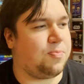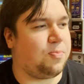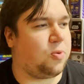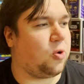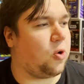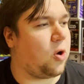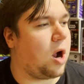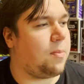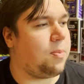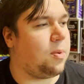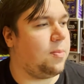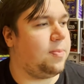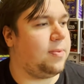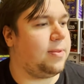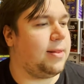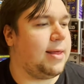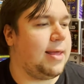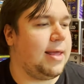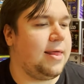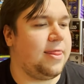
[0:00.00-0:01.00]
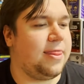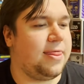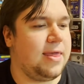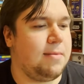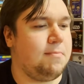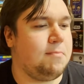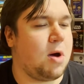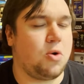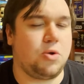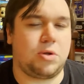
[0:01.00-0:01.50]
probably
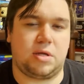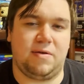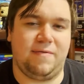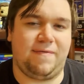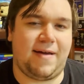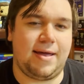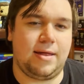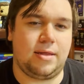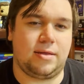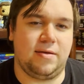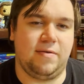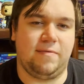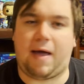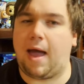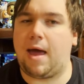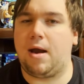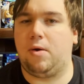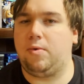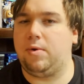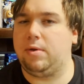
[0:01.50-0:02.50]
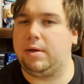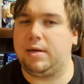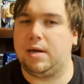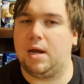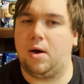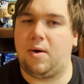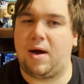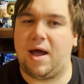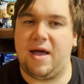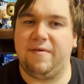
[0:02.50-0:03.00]
the most divisive. I don't really
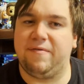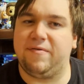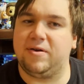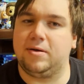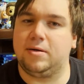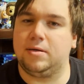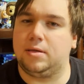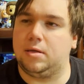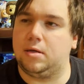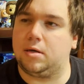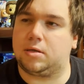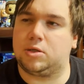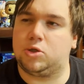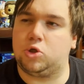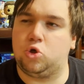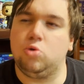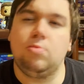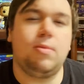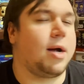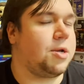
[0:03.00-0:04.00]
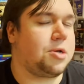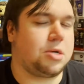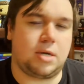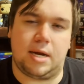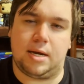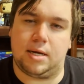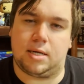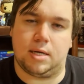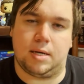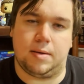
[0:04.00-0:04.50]
know. I haven't looked too much
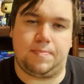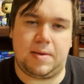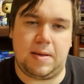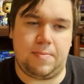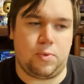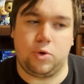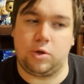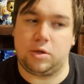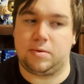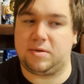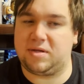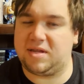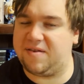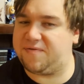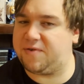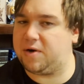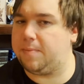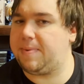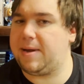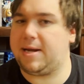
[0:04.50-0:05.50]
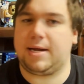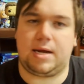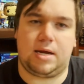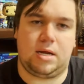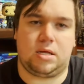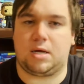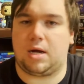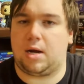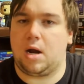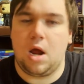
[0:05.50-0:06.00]
into people's different
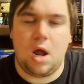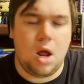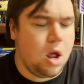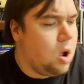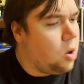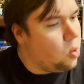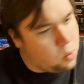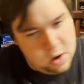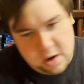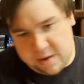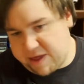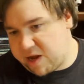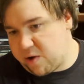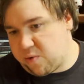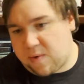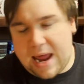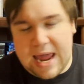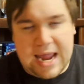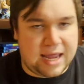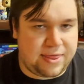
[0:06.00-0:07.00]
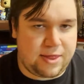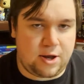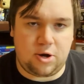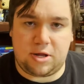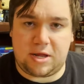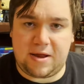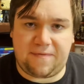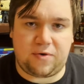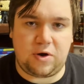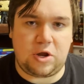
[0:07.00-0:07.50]
opinions on where they rank their
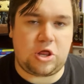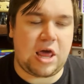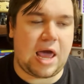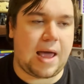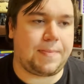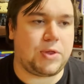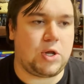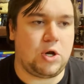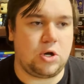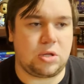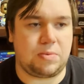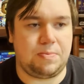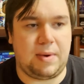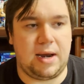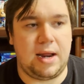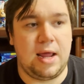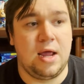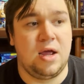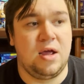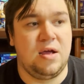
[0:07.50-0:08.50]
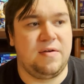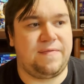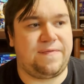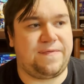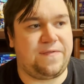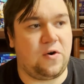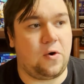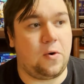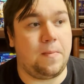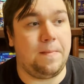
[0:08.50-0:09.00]
different chapters, but
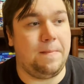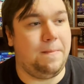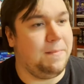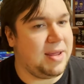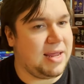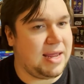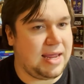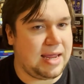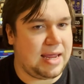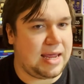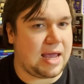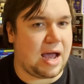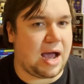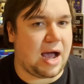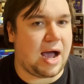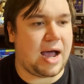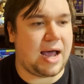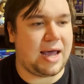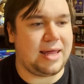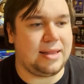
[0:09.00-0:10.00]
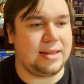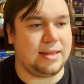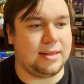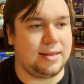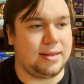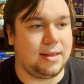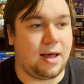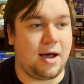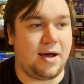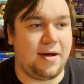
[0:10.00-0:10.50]
for me, I
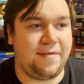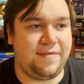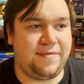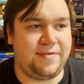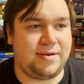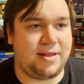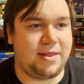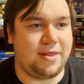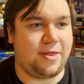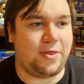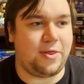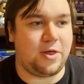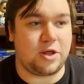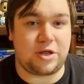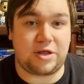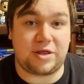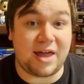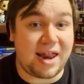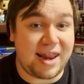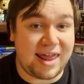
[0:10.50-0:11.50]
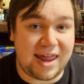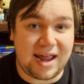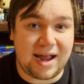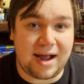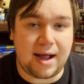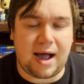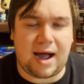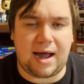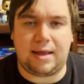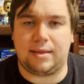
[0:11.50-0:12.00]
loved the
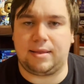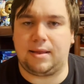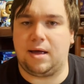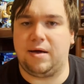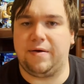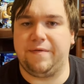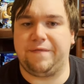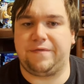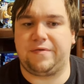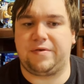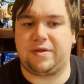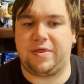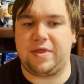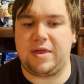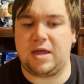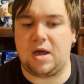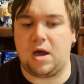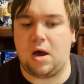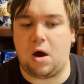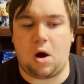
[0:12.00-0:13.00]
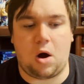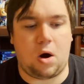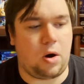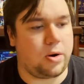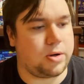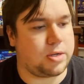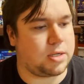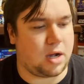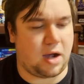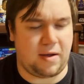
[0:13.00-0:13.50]
setting. I loved the
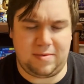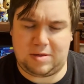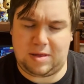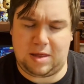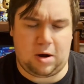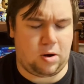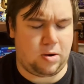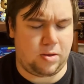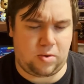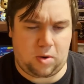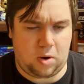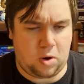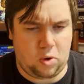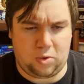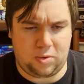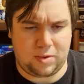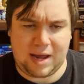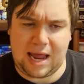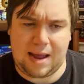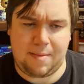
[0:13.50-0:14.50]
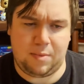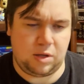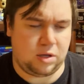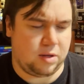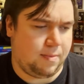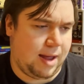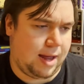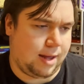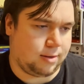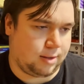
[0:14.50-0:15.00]
art. Obviously, the art of the whole game is
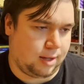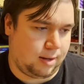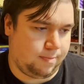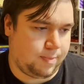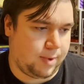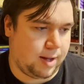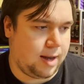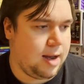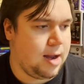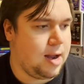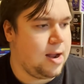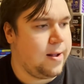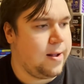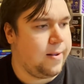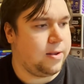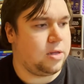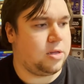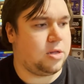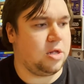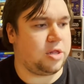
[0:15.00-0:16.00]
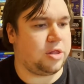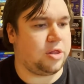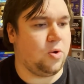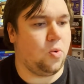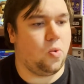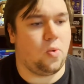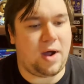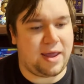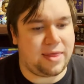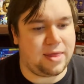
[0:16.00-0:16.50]
amazing, but just the
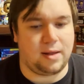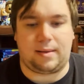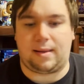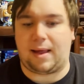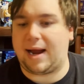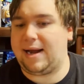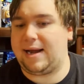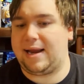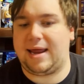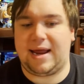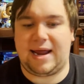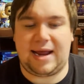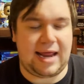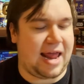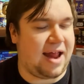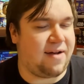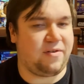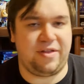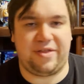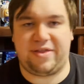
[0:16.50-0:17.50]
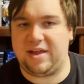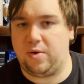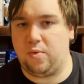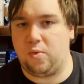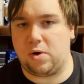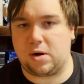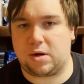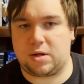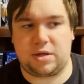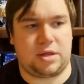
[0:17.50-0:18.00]
way the lighting and everything
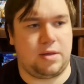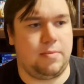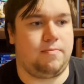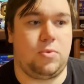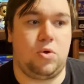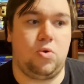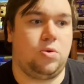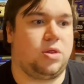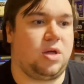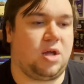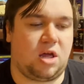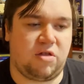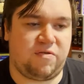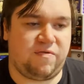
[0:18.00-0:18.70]
works, the music is